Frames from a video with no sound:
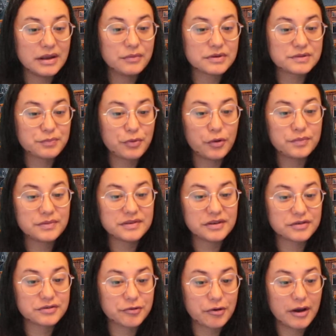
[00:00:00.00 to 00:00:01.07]
which probed
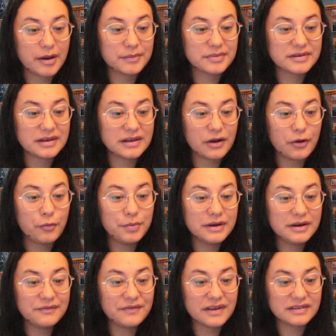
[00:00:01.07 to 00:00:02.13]
serious crimes, said it opened an
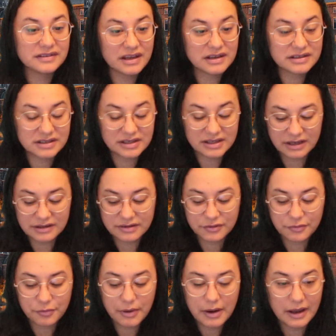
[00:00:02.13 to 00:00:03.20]
investigation into the
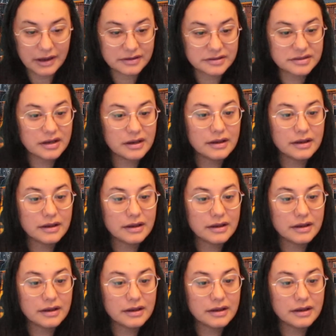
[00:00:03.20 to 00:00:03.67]
crash